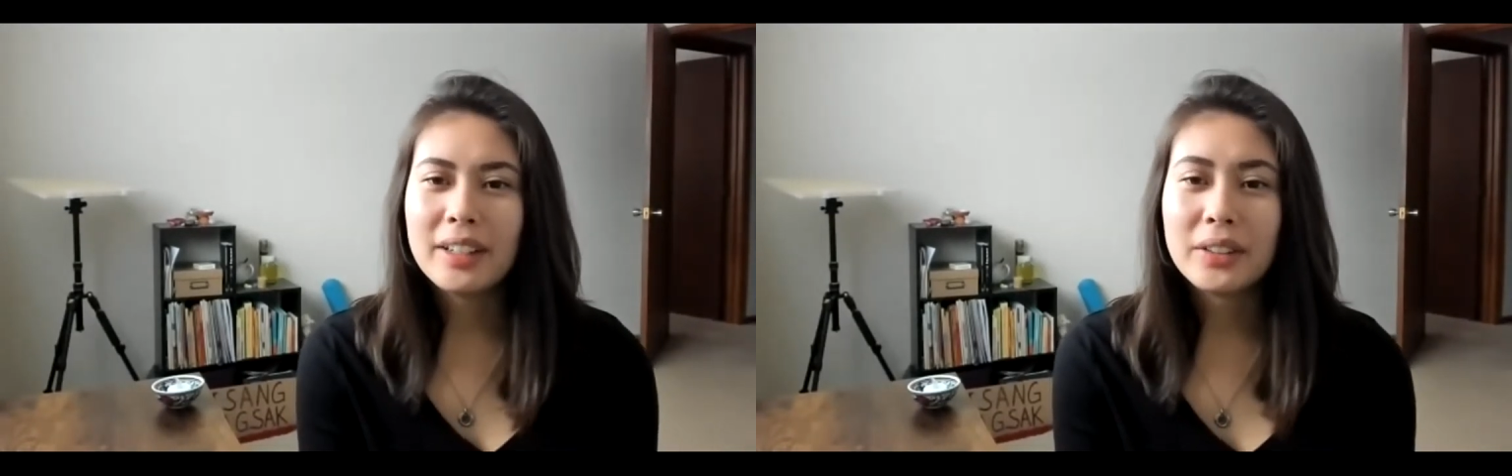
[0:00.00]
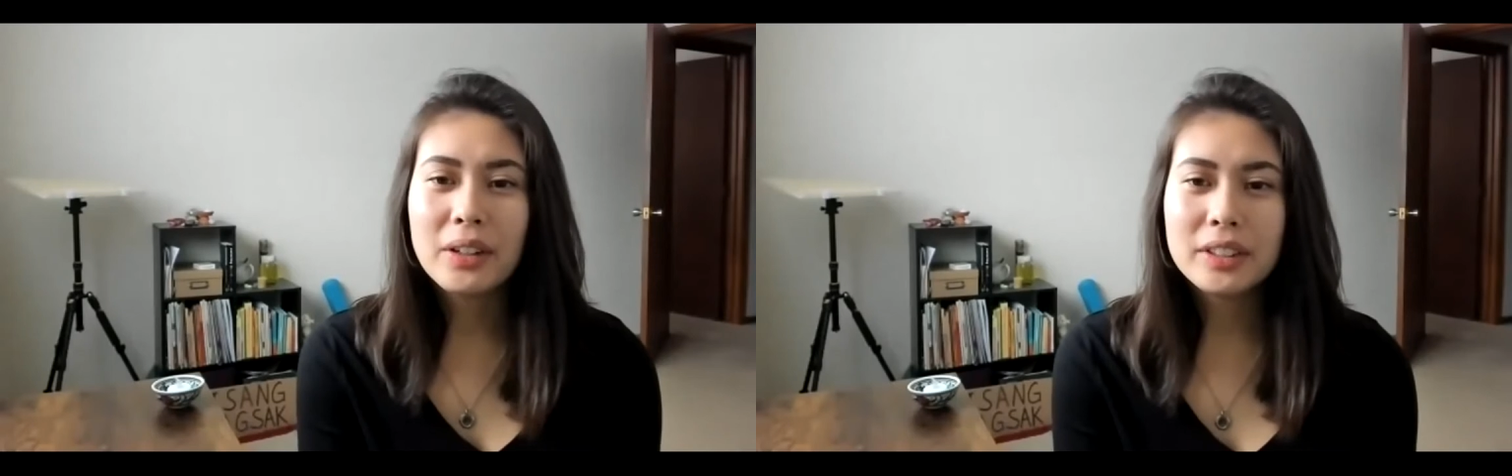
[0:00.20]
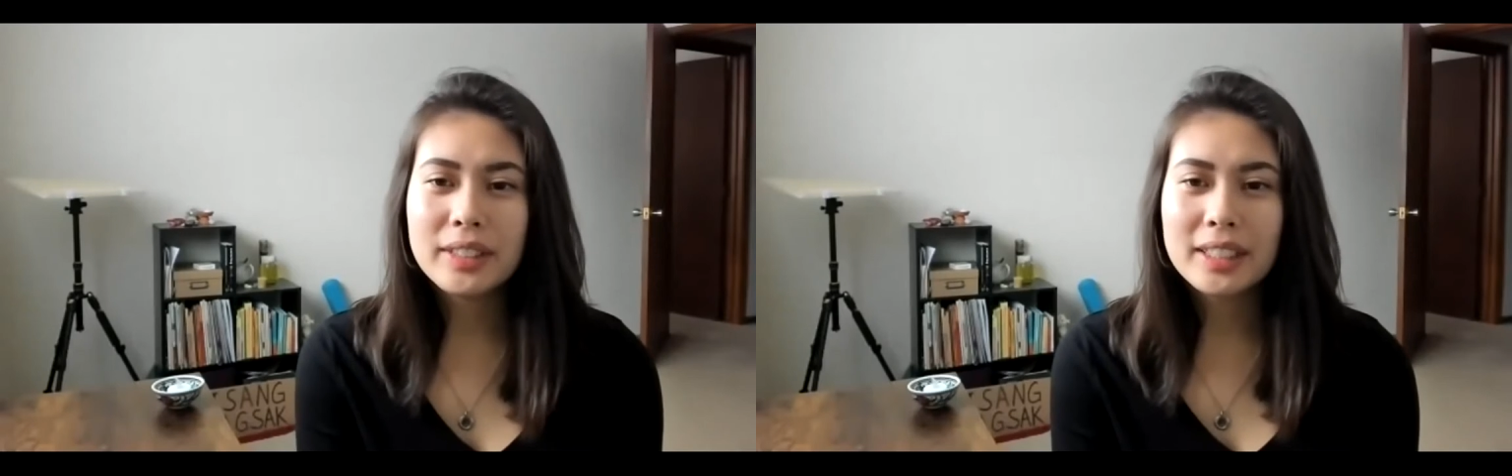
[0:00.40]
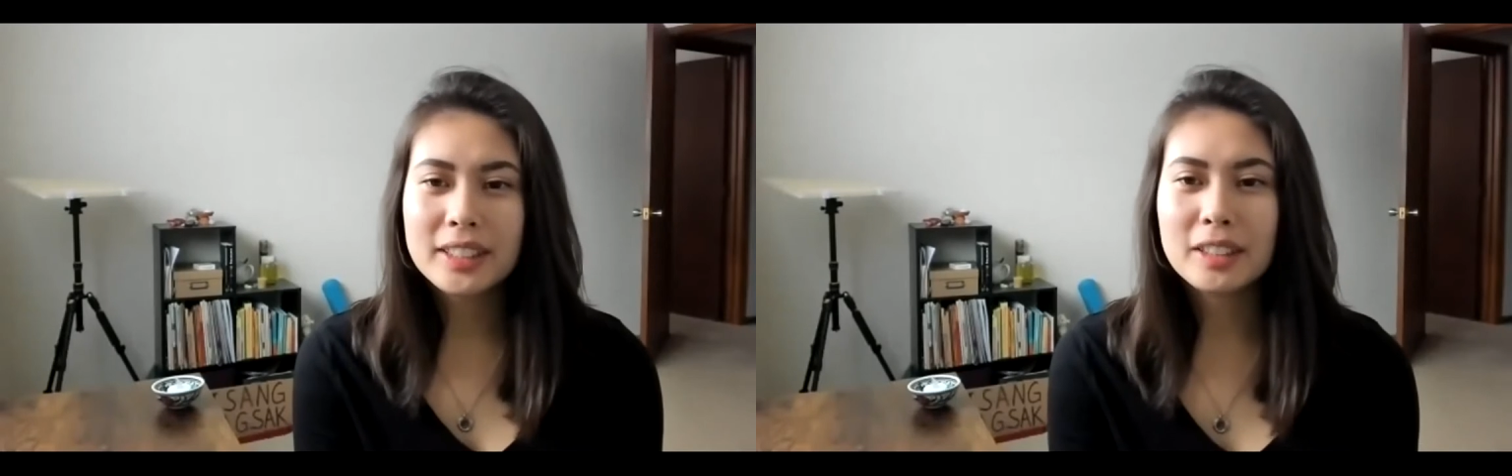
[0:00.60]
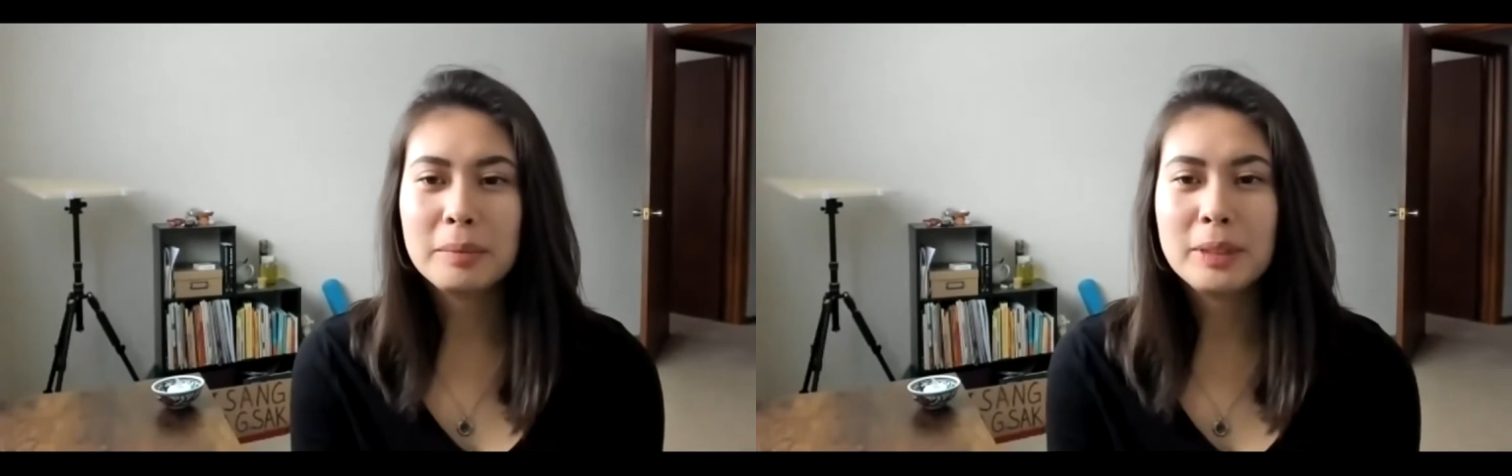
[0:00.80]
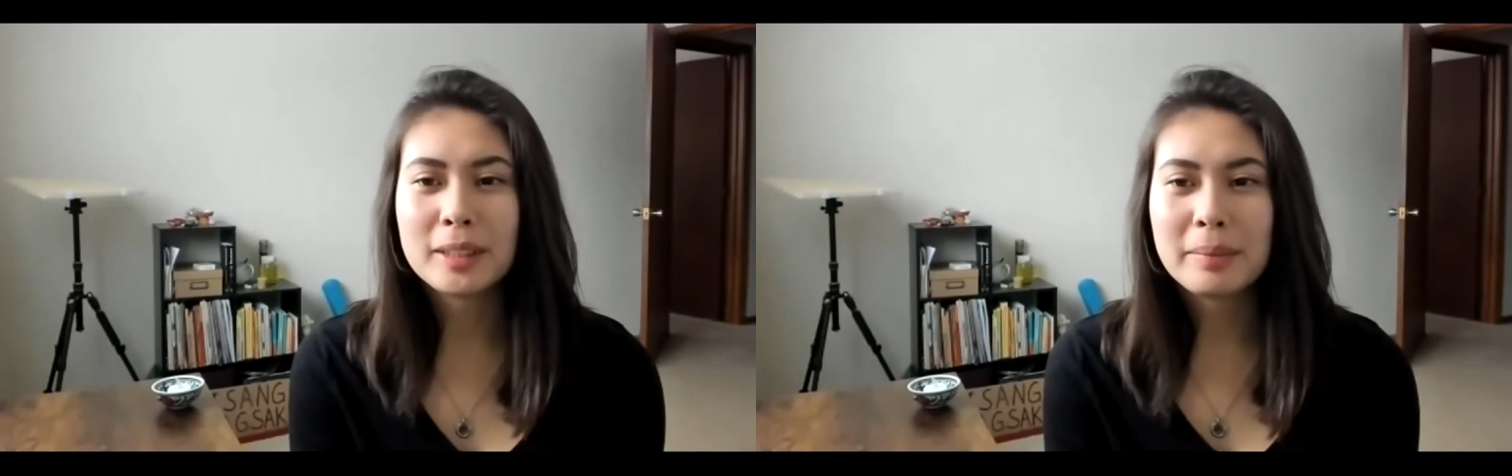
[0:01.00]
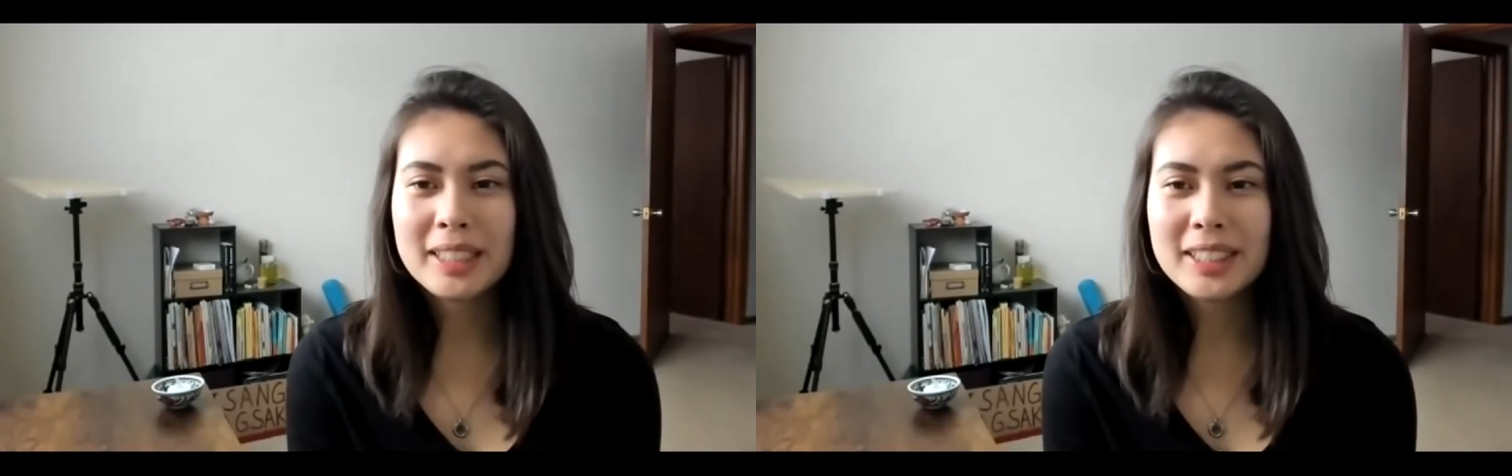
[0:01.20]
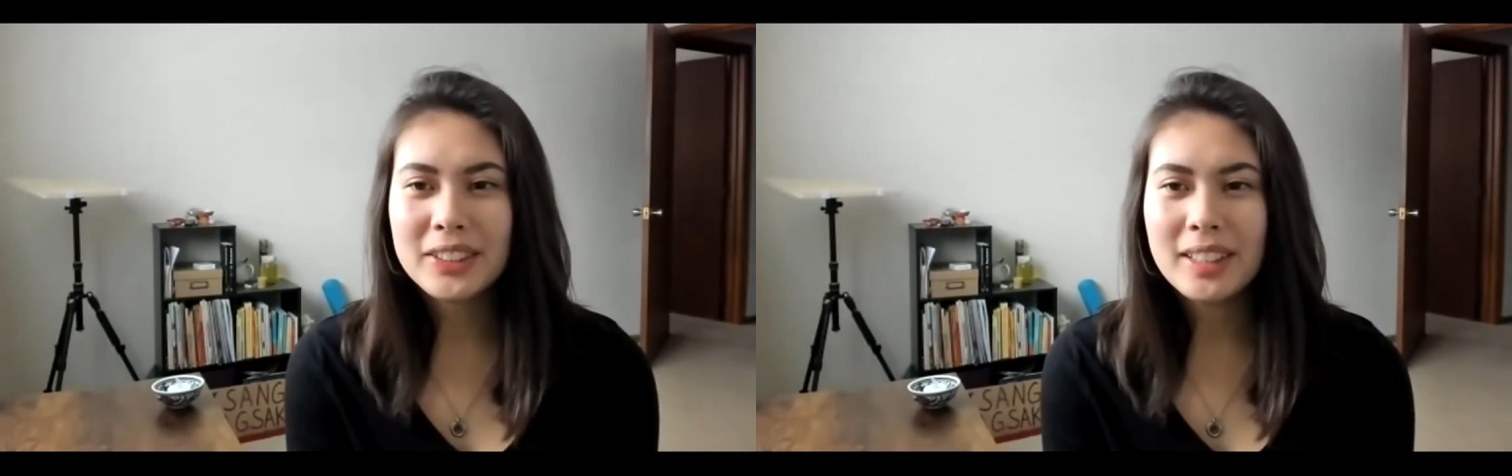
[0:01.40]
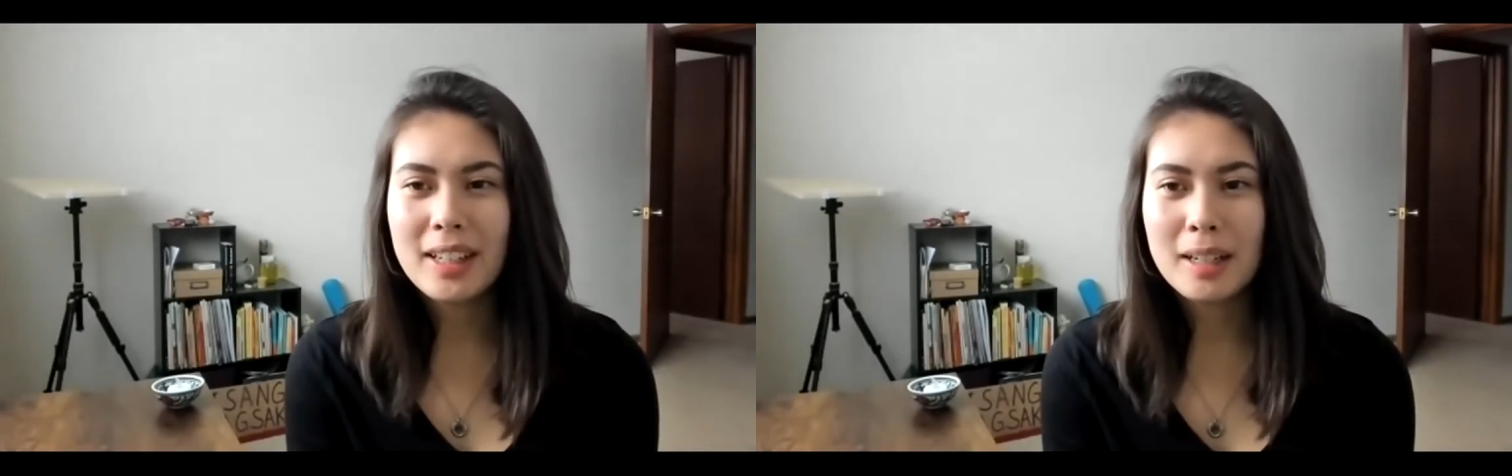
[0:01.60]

and co-directors of music ministry,